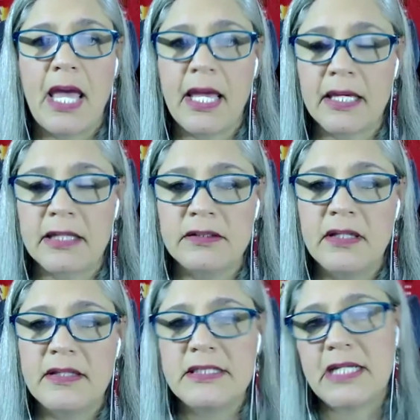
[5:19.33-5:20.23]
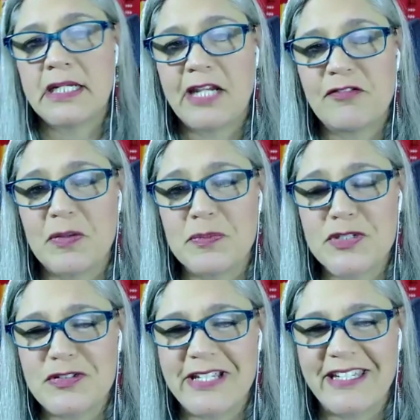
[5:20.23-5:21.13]
and the Dene from
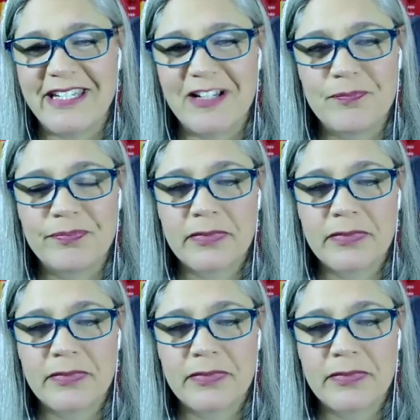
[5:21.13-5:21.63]
Tsuut'ina.